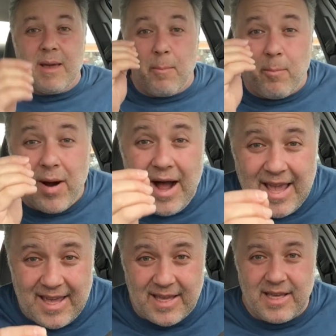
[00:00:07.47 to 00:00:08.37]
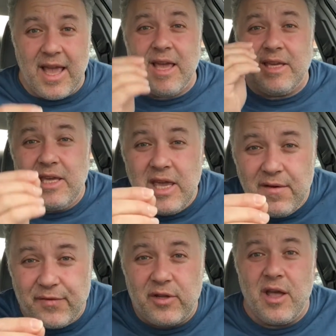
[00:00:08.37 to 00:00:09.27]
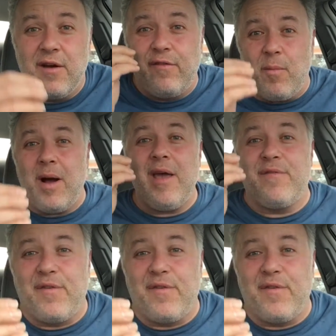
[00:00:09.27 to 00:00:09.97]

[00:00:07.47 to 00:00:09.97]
am buying a gift for my